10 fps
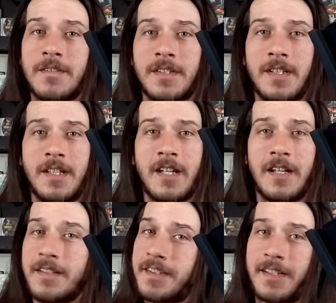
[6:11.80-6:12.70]
See,
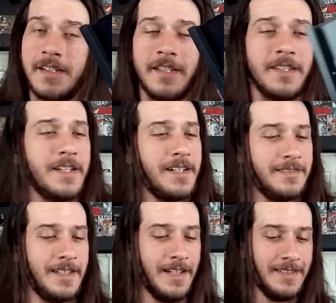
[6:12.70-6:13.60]
it's still in
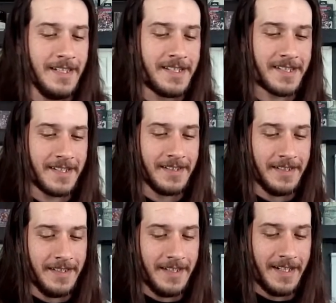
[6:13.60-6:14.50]
there. It's
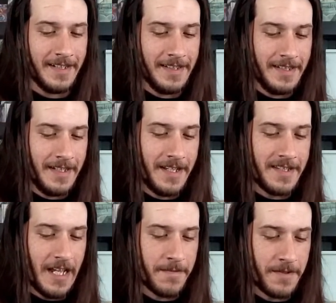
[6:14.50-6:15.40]
still in there.
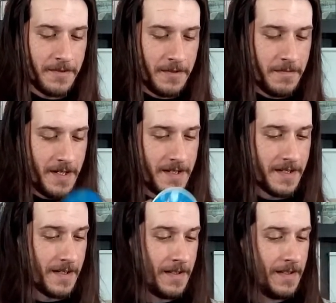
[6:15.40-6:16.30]
That's absolutely
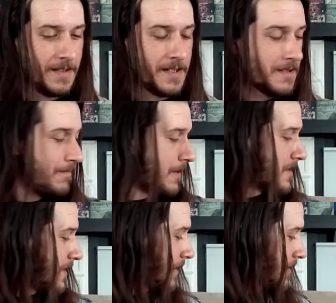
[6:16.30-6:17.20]
amazing. That's the
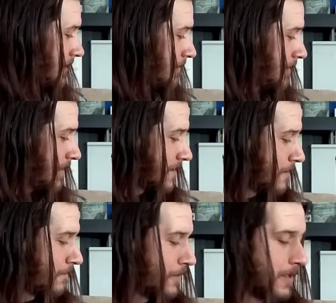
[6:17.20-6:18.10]
first thing it's done right
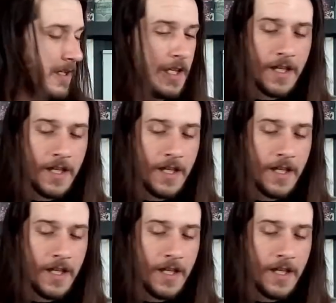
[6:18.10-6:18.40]
so far.